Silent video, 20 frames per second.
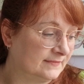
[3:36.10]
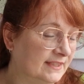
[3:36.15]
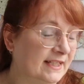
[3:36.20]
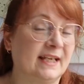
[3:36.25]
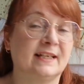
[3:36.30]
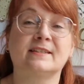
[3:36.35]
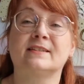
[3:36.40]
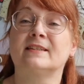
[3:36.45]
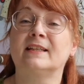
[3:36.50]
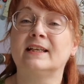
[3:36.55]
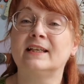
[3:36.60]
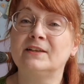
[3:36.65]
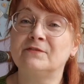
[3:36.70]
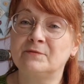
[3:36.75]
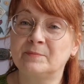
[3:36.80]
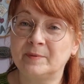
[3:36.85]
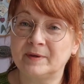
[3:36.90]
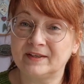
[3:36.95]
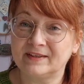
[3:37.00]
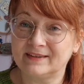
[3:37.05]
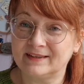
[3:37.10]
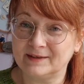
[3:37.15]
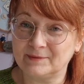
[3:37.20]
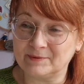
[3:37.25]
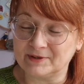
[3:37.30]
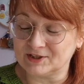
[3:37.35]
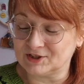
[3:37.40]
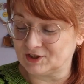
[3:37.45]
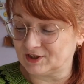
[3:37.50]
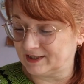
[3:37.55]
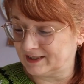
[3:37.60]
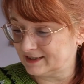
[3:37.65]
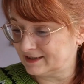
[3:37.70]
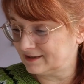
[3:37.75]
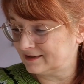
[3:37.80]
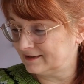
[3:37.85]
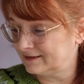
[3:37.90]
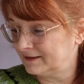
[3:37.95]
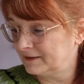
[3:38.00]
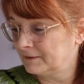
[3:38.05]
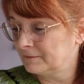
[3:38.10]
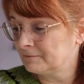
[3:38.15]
Yes, thank you for birthday wishes.